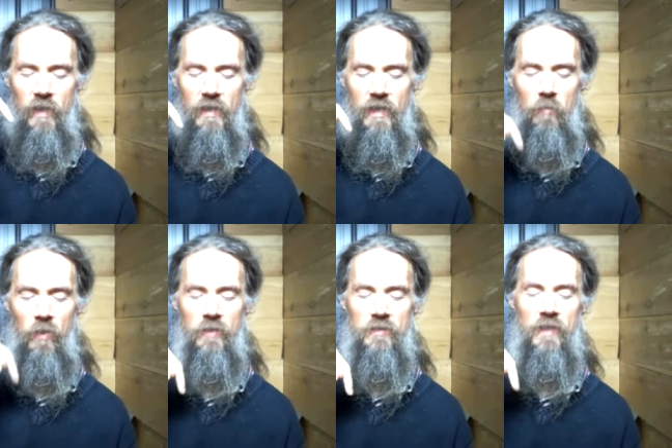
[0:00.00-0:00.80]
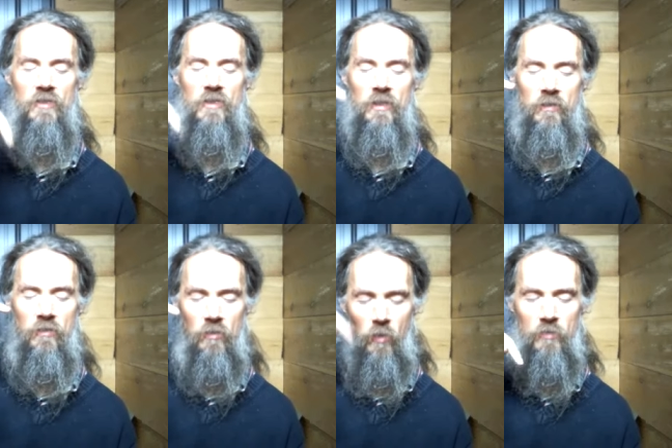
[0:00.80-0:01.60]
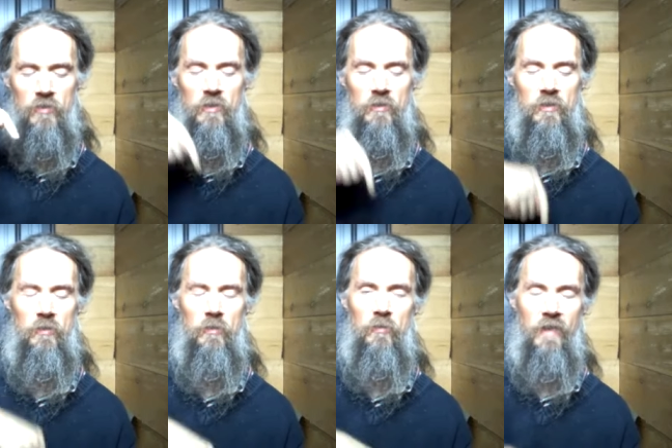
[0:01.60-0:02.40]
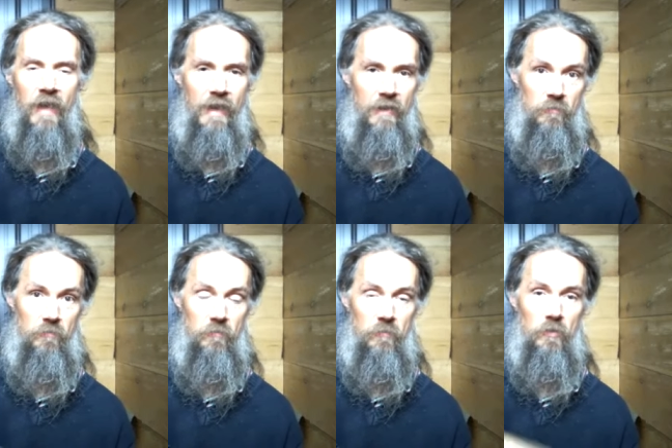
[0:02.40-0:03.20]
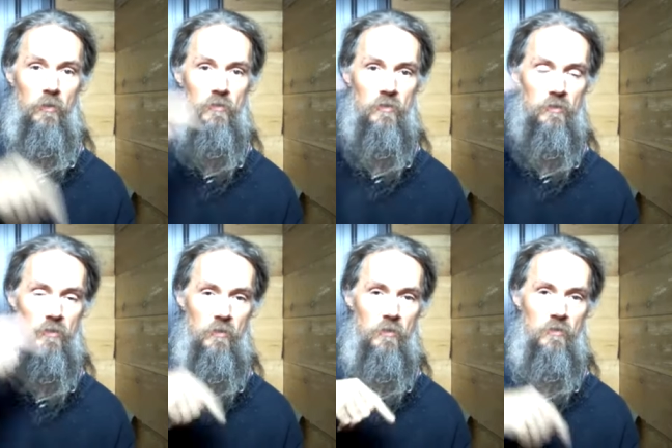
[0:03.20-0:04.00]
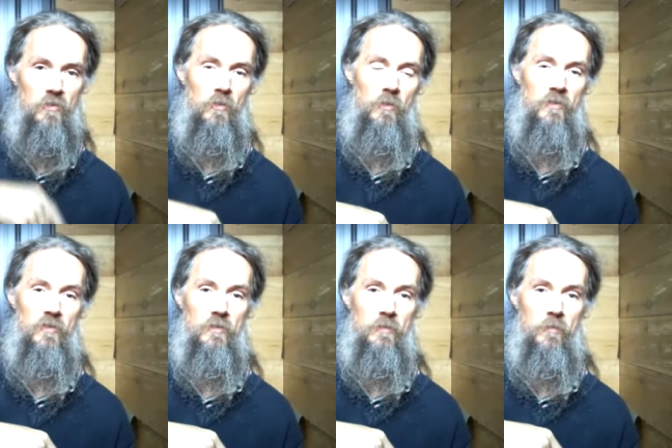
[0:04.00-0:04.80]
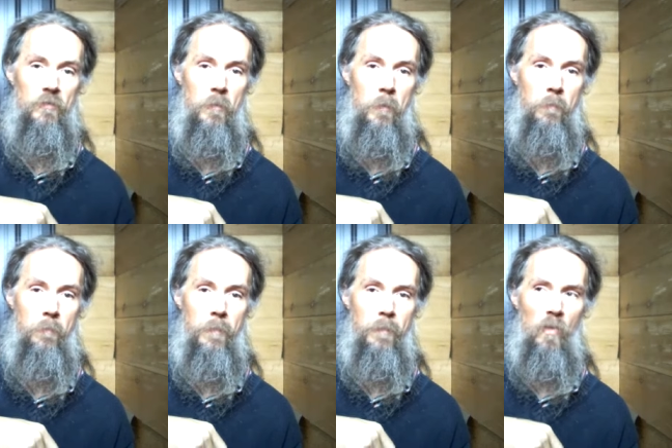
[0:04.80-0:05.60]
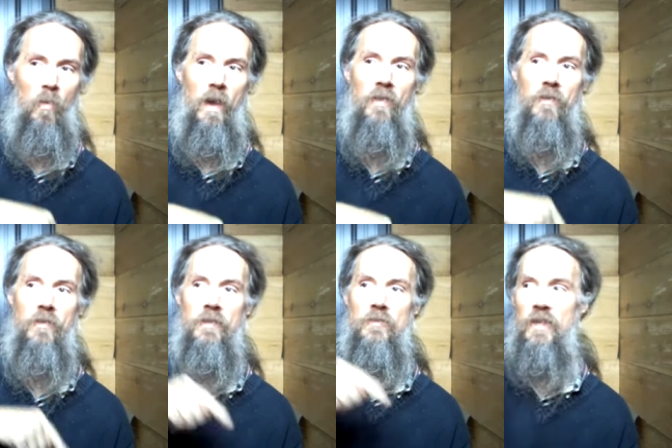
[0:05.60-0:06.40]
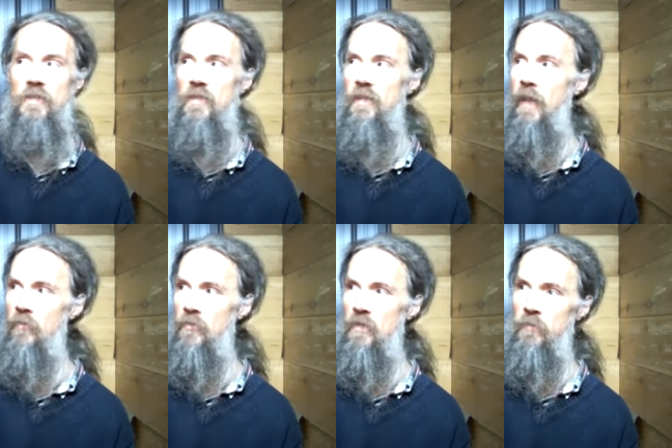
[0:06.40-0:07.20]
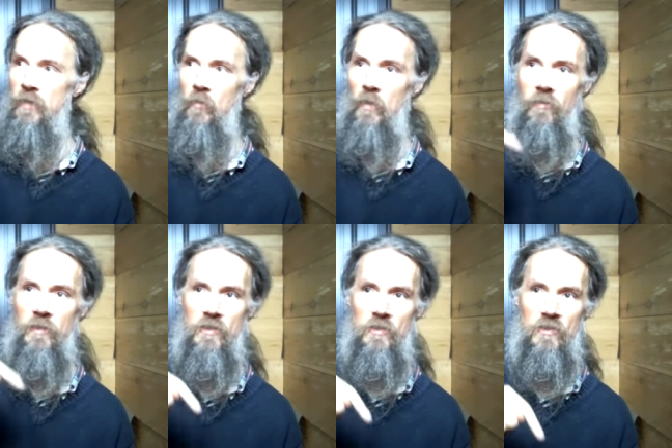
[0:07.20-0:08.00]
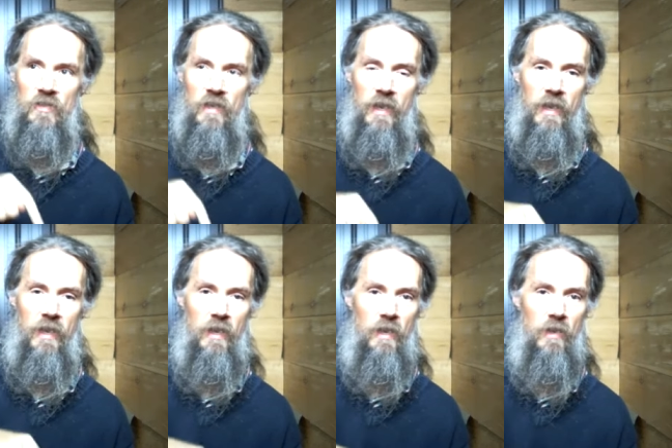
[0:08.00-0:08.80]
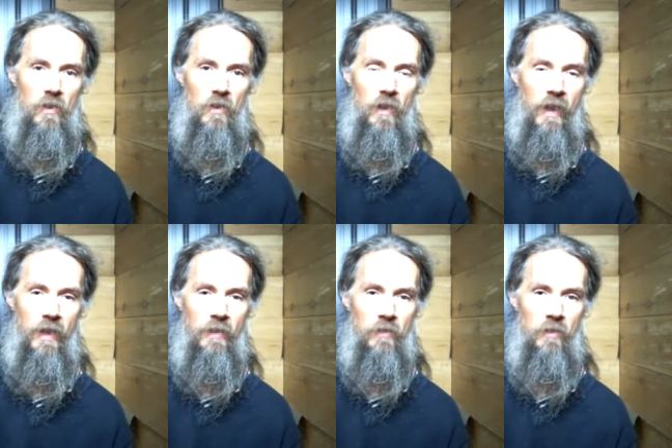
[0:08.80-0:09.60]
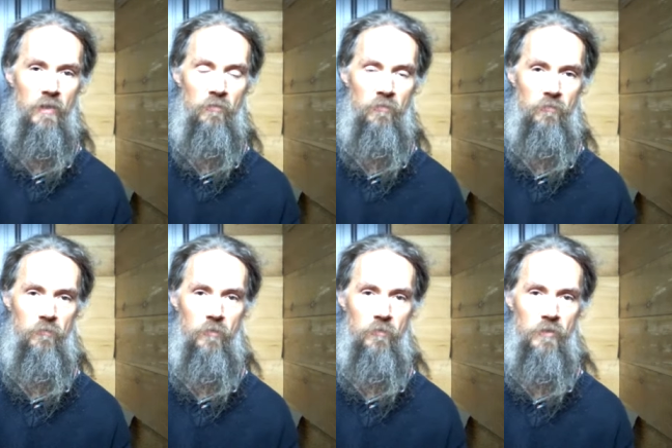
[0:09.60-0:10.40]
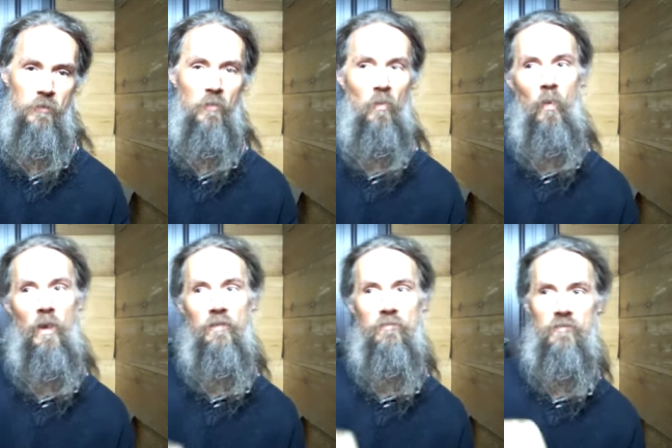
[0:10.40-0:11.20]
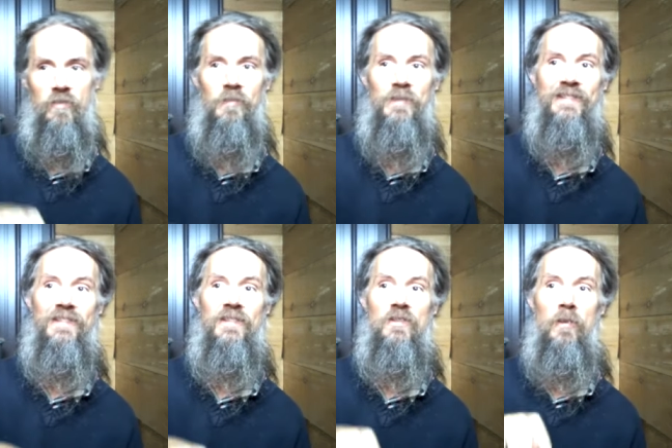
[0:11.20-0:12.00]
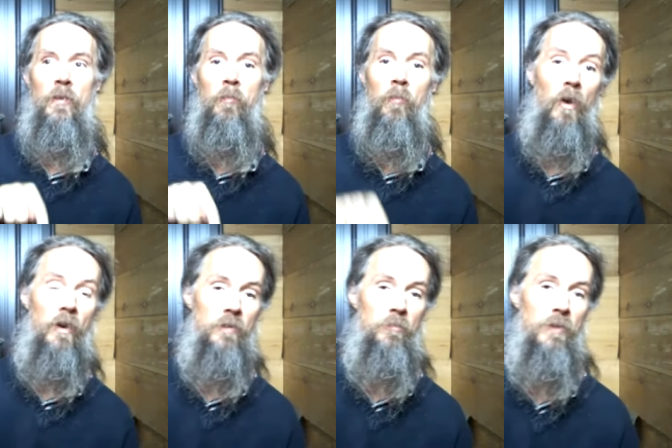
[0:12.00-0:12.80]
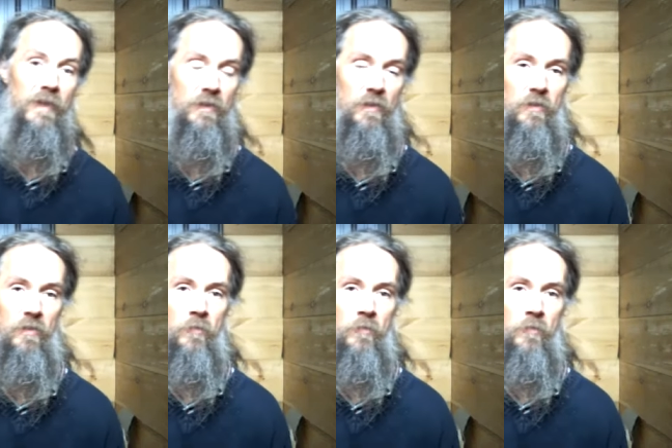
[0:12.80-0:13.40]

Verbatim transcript: we keep our attention closer to that, closer to the source? Rather than chasing after something, what if we just stay at the fulfillment, where the fulfillment is more complete?